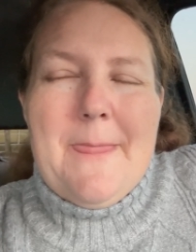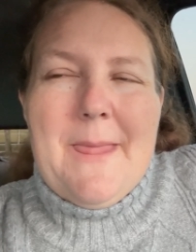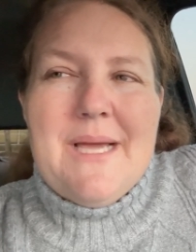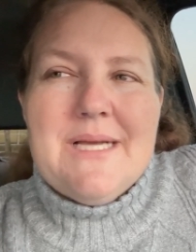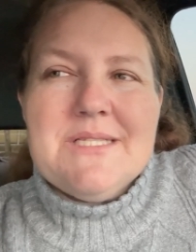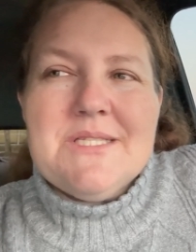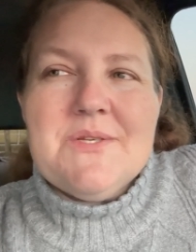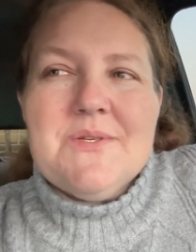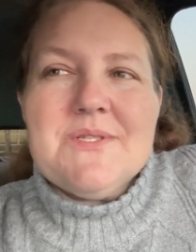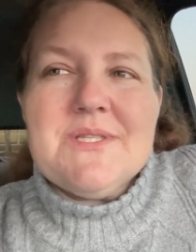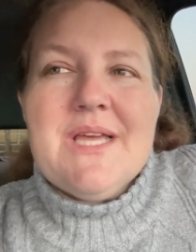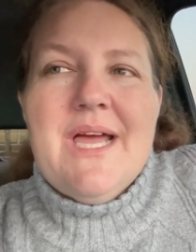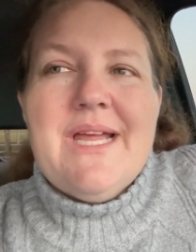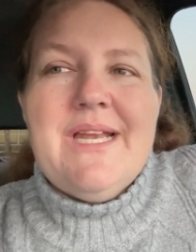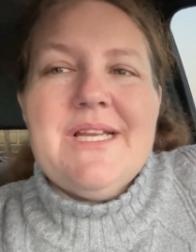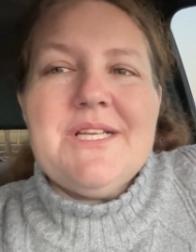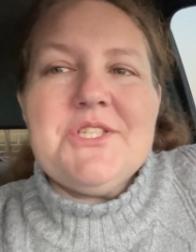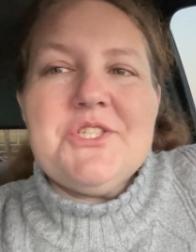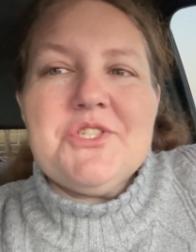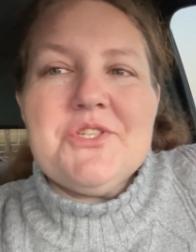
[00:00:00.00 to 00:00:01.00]
So it's
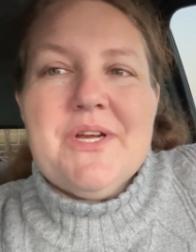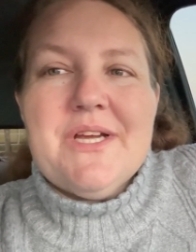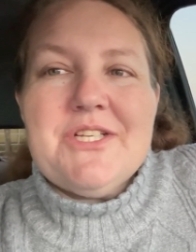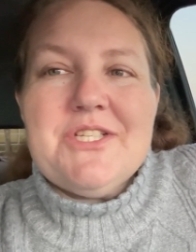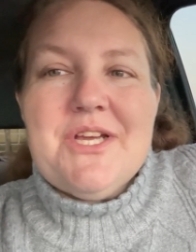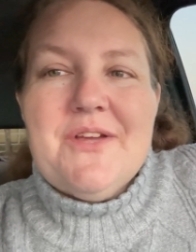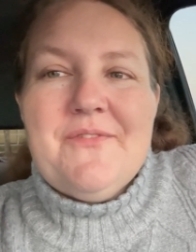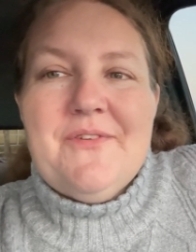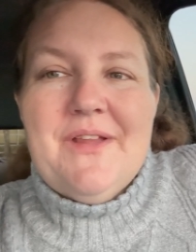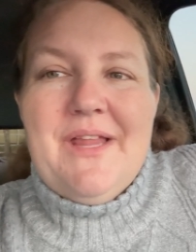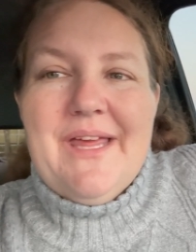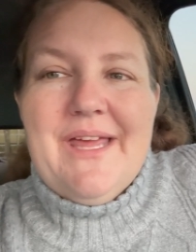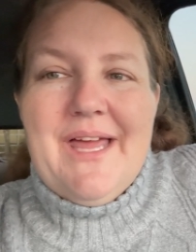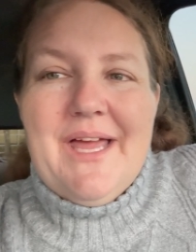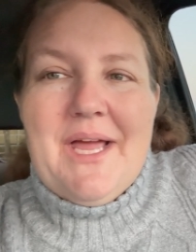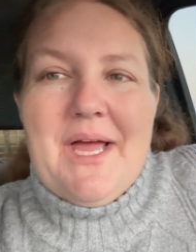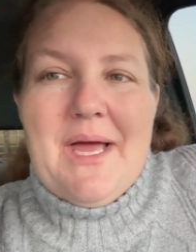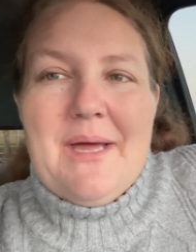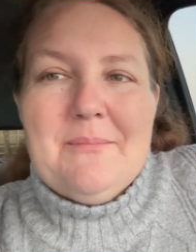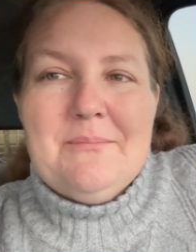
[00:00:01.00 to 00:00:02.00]
kind of strange. I feel like
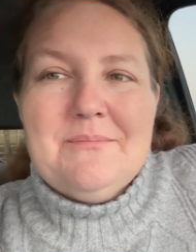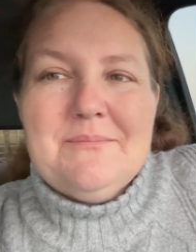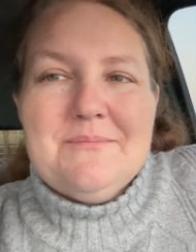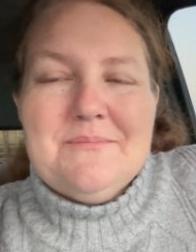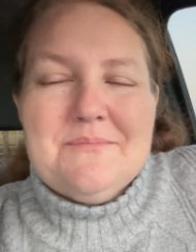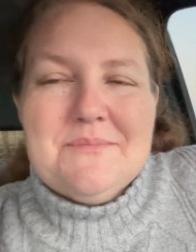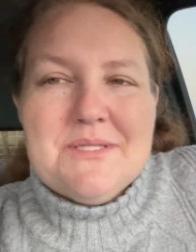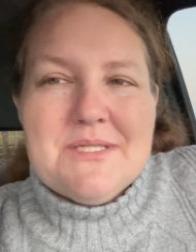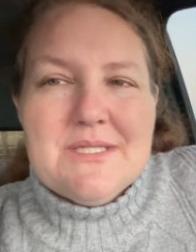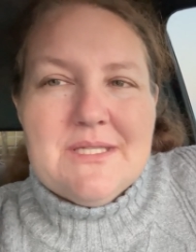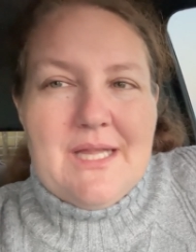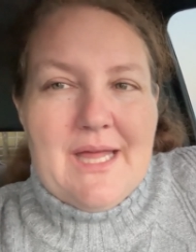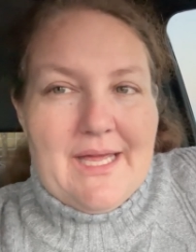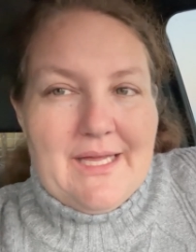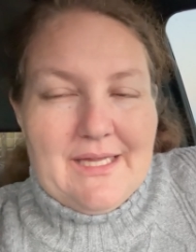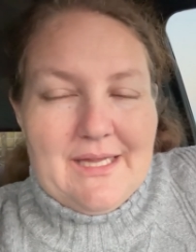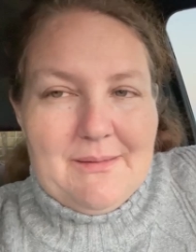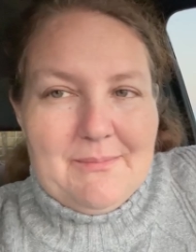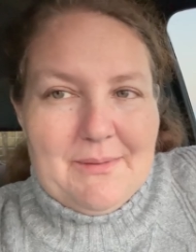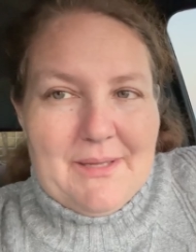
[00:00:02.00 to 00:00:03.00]
I got
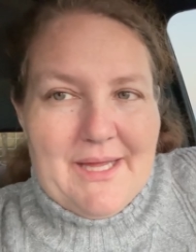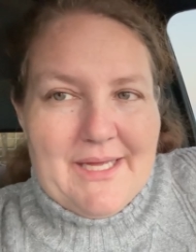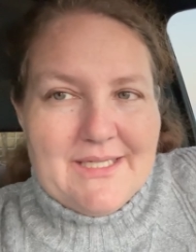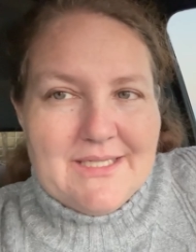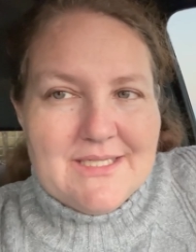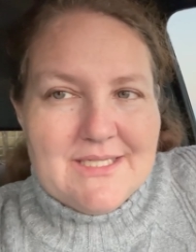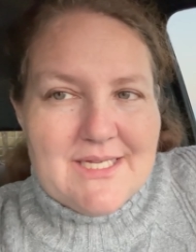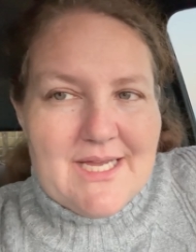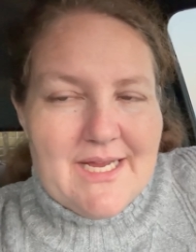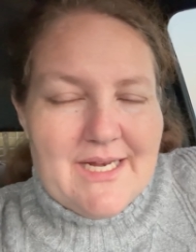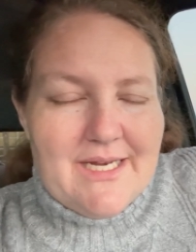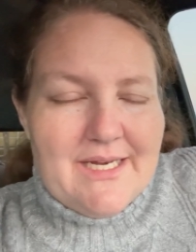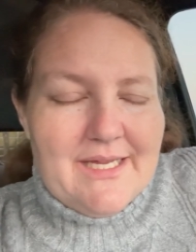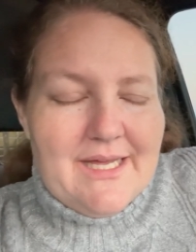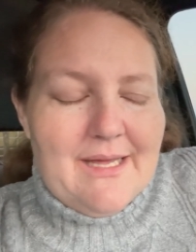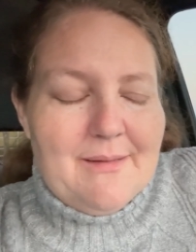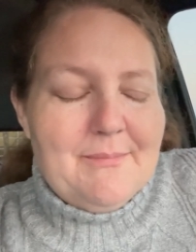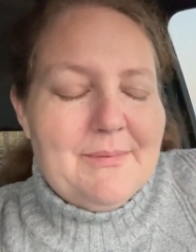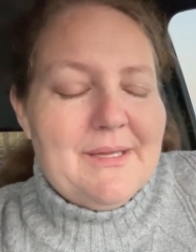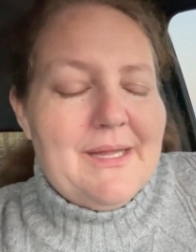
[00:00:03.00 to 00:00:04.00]
slightly blindsided
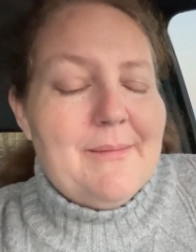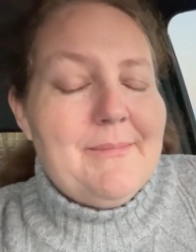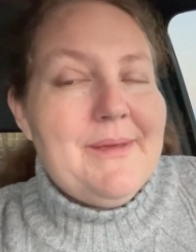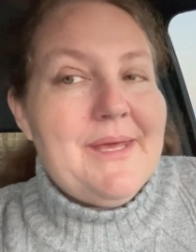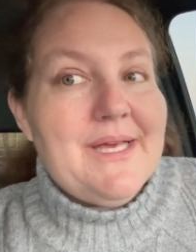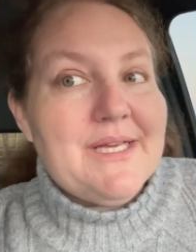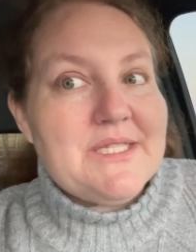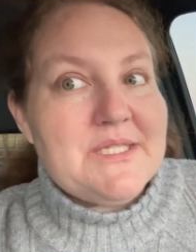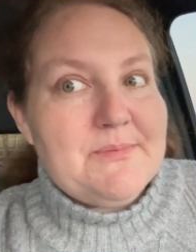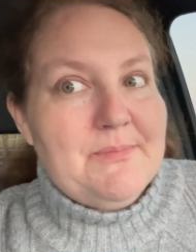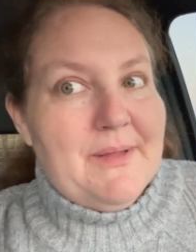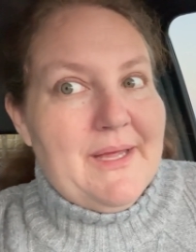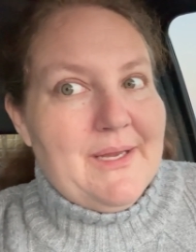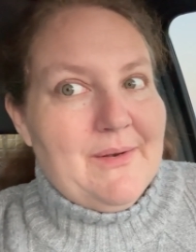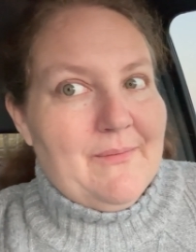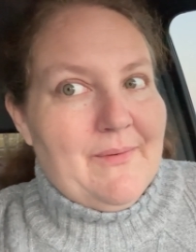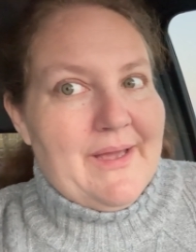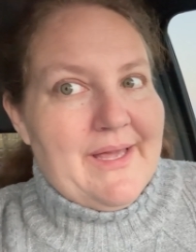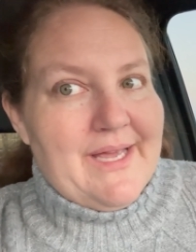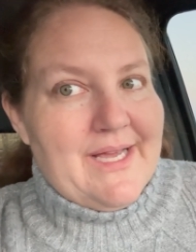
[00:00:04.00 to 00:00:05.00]
again, but let me
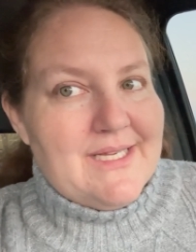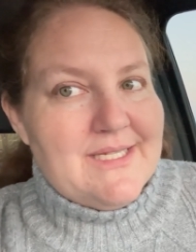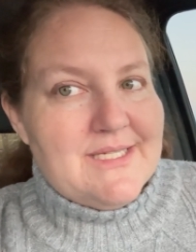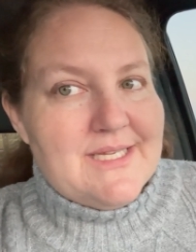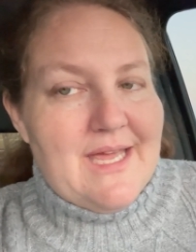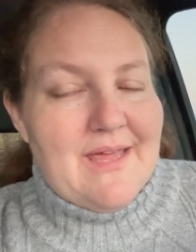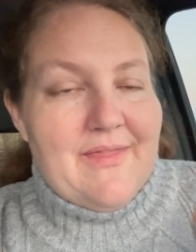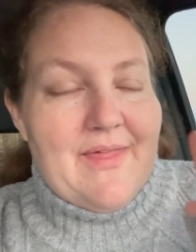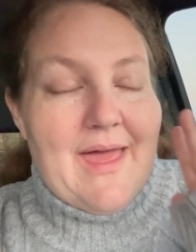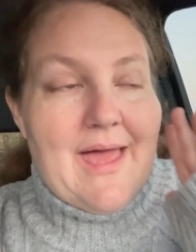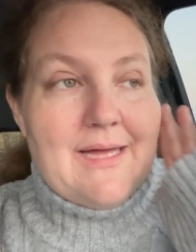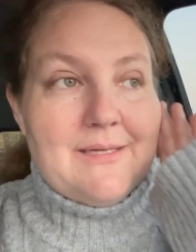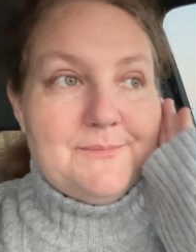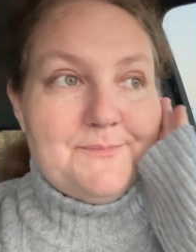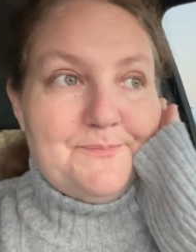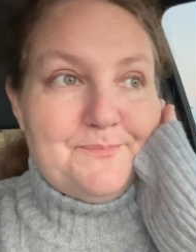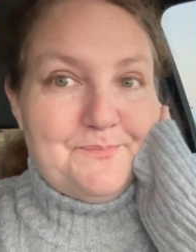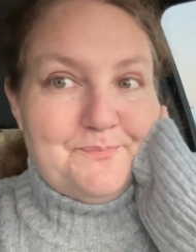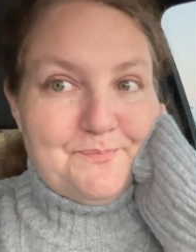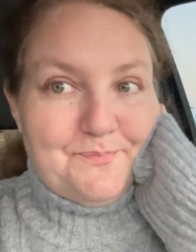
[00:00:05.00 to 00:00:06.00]
explain why I say that.
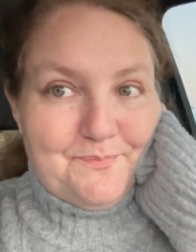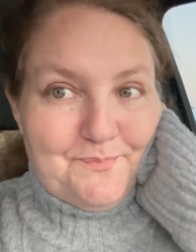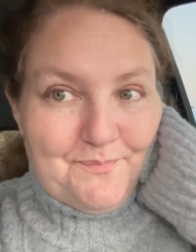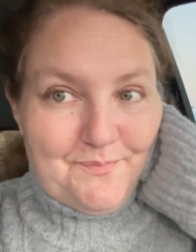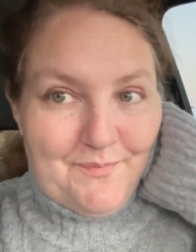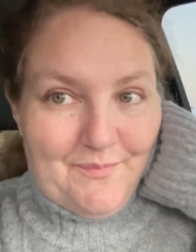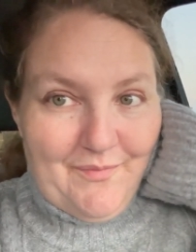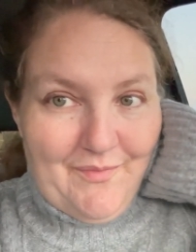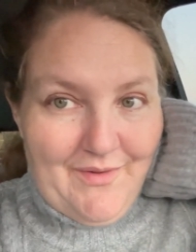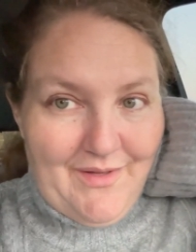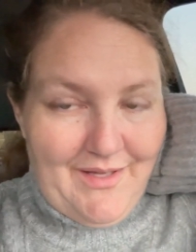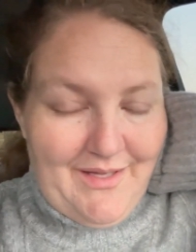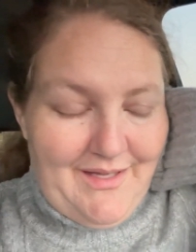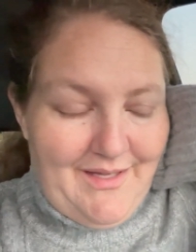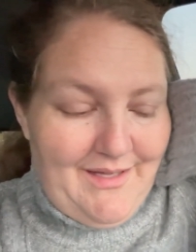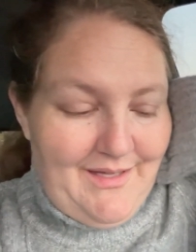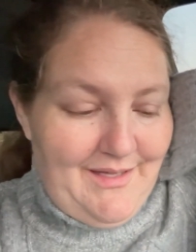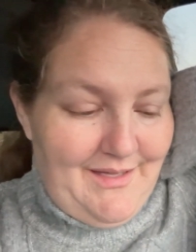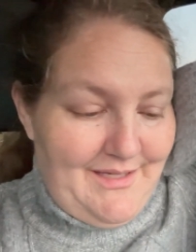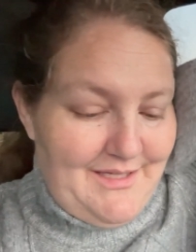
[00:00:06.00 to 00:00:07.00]

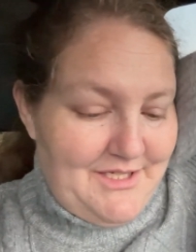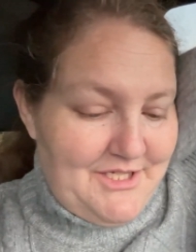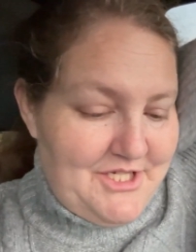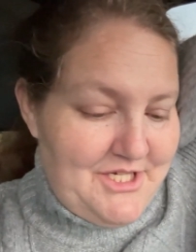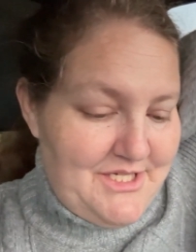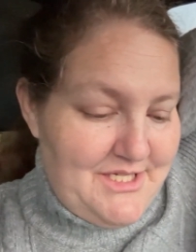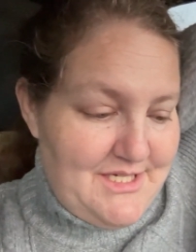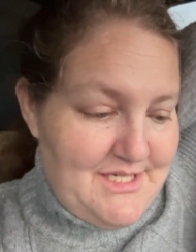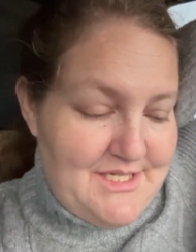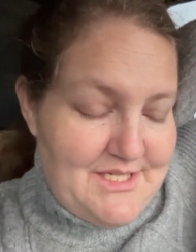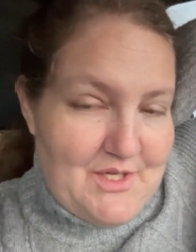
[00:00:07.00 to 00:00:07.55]
just as a